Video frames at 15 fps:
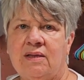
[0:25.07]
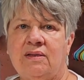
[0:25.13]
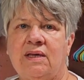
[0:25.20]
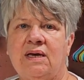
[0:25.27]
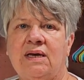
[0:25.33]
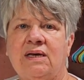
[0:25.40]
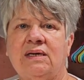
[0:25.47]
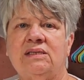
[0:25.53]

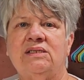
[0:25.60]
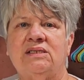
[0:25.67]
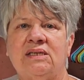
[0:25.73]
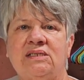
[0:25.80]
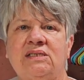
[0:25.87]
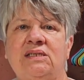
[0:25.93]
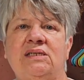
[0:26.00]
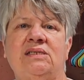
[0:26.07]
The
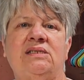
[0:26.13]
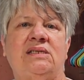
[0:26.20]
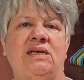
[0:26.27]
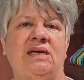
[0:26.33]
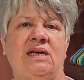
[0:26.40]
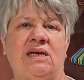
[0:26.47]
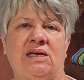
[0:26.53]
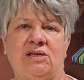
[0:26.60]

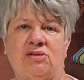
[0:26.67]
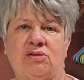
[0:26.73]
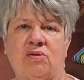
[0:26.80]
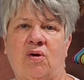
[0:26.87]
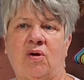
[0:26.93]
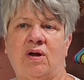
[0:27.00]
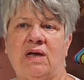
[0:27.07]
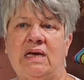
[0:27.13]
consistency is
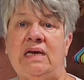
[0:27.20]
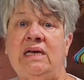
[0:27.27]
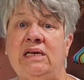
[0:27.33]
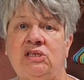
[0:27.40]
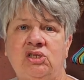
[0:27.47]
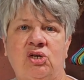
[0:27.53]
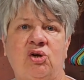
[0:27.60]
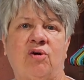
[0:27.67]

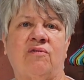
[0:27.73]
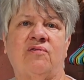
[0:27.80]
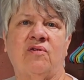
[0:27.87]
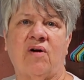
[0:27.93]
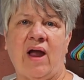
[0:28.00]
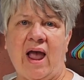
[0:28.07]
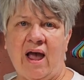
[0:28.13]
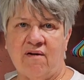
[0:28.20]
easier
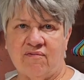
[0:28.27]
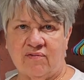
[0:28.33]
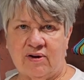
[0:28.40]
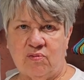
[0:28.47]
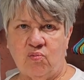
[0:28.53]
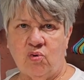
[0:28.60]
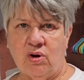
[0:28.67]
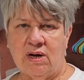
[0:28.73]
for
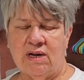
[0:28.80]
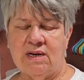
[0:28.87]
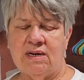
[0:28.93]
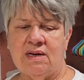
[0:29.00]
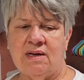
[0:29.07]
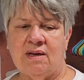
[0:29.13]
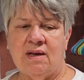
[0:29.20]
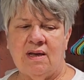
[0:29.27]

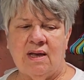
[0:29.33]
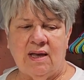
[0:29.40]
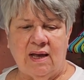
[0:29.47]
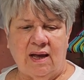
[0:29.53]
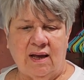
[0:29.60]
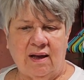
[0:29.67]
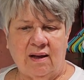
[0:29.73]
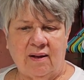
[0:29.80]
everyone.
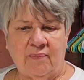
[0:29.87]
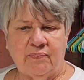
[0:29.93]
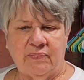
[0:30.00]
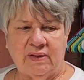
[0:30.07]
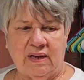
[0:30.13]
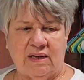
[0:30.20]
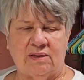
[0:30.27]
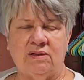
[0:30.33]

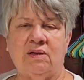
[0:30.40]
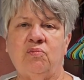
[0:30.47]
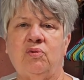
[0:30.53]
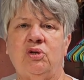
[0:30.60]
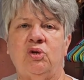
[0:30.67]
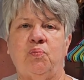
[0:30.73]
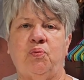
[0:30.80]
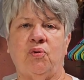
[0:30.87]
And then
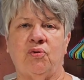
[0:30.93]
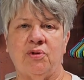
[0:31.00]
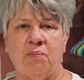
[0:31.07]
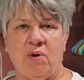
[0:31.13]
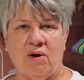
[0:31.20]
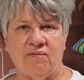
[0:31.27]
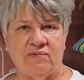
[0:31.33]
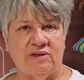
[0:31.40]
when you pull
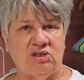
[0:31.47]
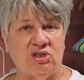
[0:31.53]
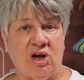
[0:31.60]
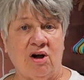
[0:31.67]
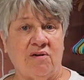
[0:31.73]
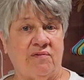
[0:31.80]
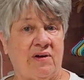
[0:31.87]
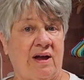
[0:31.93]
them off the
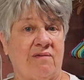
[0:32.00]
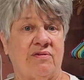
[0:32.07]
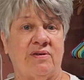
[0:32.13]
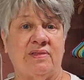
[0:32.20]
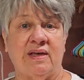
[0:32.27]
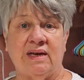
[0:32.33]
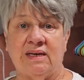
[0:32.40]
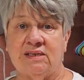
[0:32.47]
shelf,
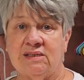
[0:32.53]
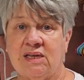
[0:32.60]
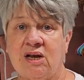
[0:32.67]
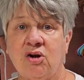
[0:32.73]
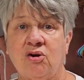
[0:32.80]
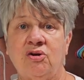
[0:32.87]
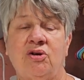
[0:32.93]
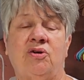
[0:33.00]
everything is
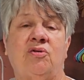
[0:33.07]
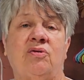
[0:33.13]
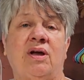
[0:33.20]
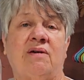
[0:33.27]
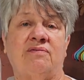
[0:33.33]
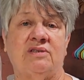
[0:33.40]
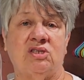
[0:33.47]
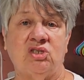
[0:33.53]
there. You don't
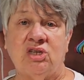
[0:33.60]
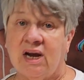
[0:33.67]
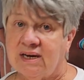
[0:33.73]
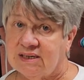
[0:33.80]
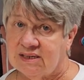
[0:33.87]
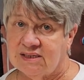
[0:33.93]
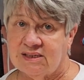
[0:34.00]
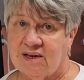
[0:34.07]
have to
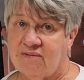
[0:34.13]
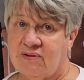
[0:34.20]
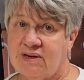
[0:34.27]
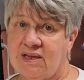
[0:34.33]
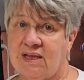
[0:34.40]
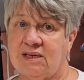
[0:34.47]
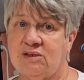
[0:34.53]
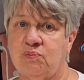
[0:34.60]
check to see if
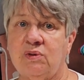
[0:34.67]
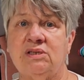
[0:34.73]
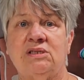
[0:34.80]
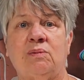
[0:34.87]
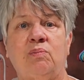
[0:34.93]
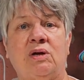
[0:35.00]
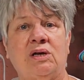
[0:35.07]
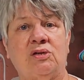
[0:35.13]
anything's
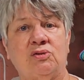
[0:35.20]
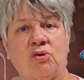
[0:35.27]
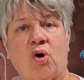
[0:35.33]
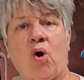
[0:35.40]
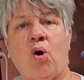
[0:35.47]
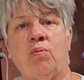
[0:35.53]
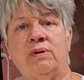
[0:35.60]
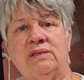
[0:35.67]
missing because they're
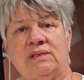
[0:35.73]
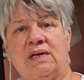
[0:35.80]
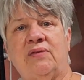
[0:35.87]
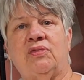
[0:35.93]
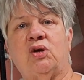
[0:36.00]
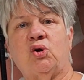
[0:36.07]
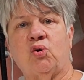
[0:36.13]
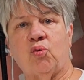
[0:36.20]
always
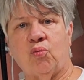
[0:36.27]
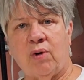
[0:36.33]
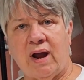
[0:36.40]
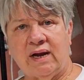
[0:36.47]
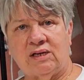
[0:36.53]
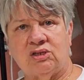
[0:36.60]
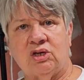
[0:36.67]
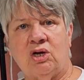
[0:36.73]
in the
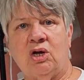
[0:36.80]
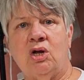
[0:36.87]
correct